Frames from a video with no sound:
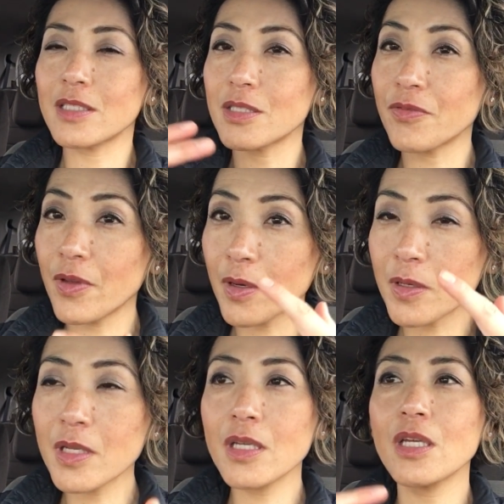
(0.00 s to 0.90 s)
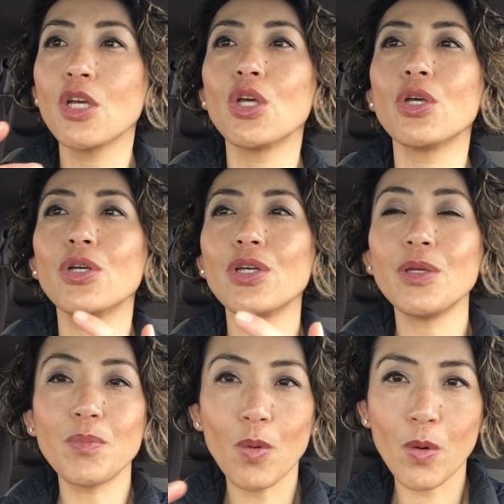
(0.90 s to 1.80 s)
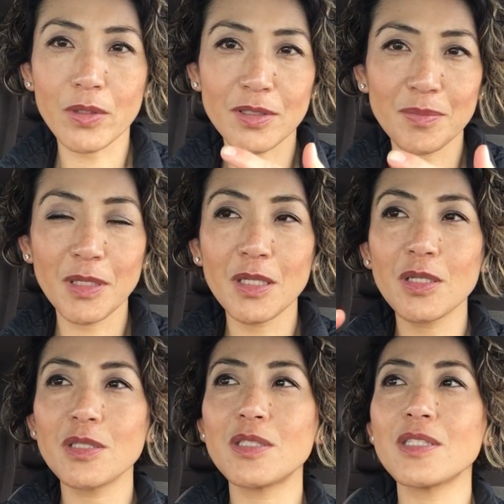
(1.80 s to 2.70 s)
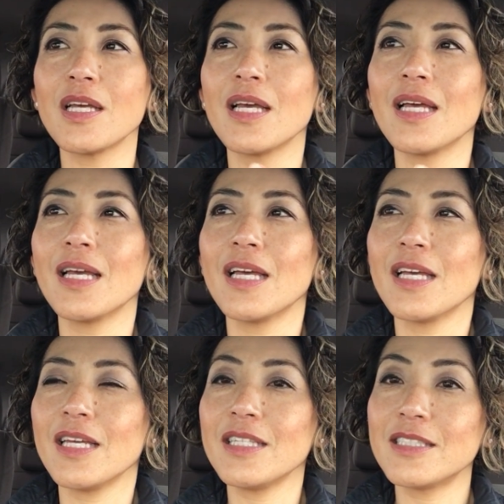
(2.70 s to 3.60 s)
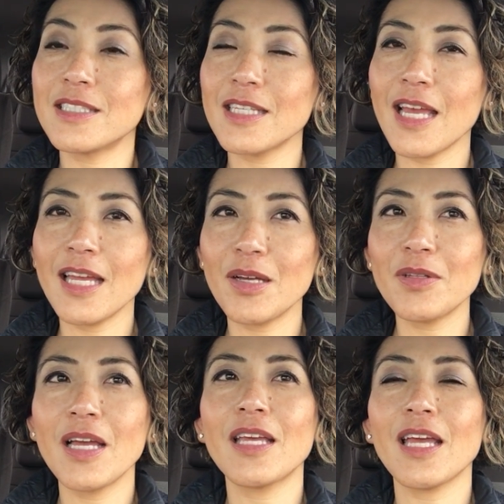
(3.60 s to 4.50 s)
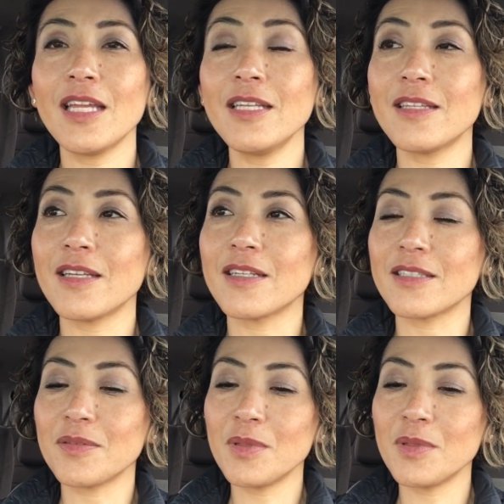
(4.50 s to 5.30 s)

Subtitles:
That's very important, because it's like anything.